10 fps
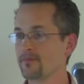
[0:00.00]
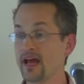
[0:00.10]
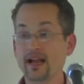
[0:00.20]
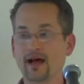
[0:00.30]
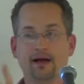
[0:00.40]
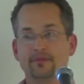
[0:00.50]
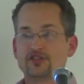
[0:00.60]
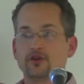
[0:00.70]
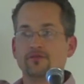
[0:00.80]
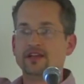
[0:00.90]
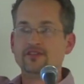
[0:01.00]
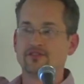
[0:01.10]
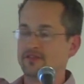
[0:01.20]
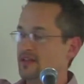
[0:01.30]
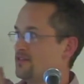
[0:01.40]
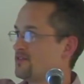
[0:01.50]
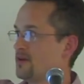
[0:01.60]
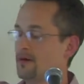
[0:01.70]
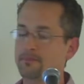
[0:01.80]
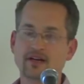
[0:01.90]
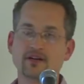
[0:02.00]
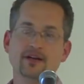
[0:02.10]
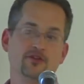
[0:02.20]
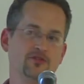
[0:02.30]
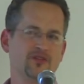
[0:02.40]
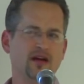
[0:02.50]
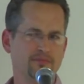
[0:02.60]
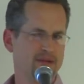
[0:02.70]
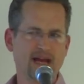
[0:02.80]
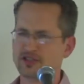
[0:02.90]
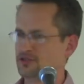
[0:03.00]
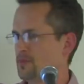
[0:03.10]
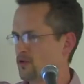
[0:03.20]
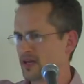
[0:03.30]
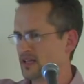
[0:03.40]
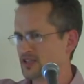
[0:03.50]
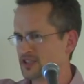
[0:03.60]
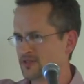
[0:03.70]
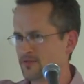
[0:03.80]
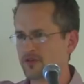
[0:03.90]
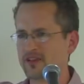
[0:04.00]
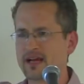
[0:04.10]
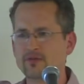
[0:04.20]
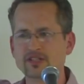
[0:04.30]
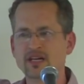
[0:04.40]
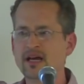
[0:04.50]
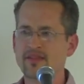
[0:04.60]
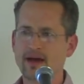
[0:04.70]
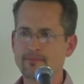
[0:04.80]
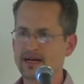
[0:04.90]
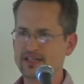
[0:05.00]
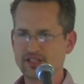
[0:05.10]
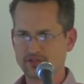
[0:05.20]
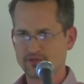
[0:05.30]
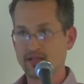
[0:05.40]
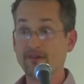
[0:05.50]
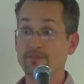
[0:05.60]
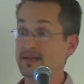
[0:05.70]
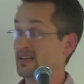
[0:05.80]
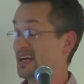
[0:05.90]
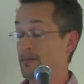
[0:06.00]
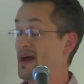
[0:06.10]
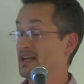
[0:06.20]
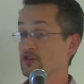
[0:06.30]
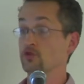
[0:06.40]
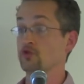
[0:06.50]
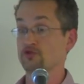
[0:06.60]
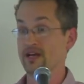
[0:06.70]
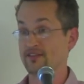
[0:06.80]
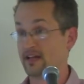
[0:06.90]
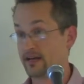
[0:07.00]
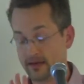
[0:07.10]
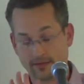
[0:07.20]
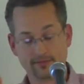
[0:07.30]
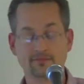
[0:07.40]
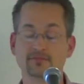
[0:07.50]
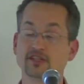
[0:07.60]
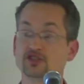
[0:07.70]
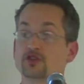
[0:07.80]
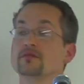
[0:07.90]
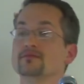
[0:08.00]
and I'm not sure if these these uh, bug committers actually spoke English as a first language. That might just have been like a bad Google Translate. I'm not sure.